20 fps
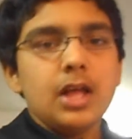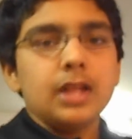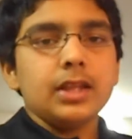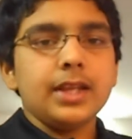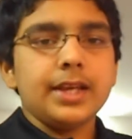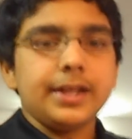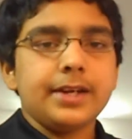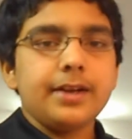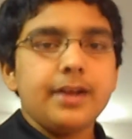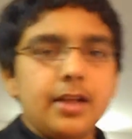
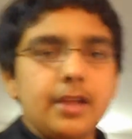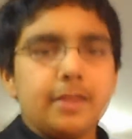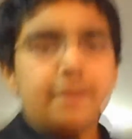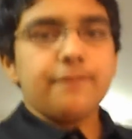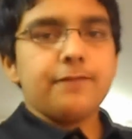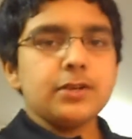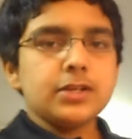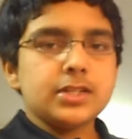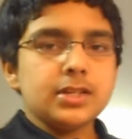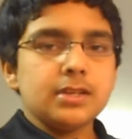Like, the
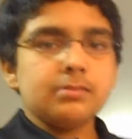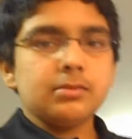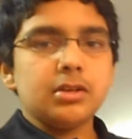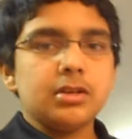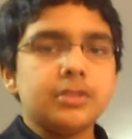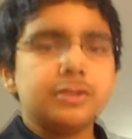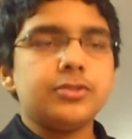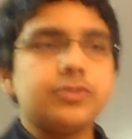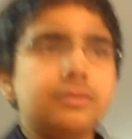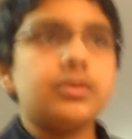first thing I'm
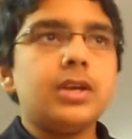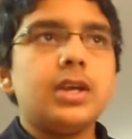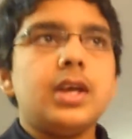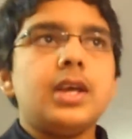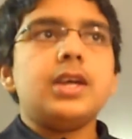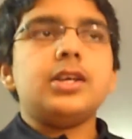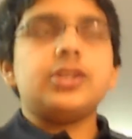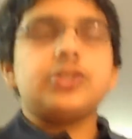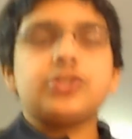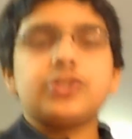going to do
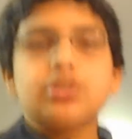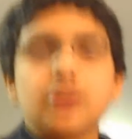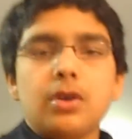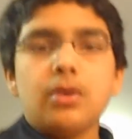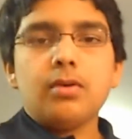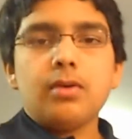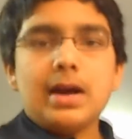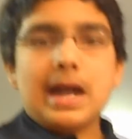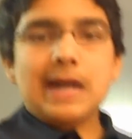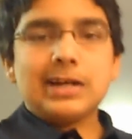is
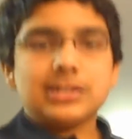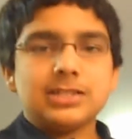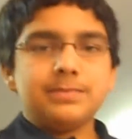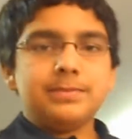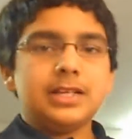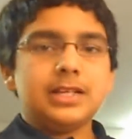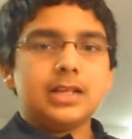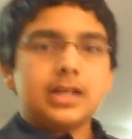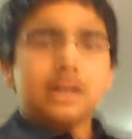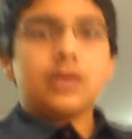show how to
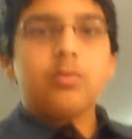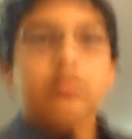be like a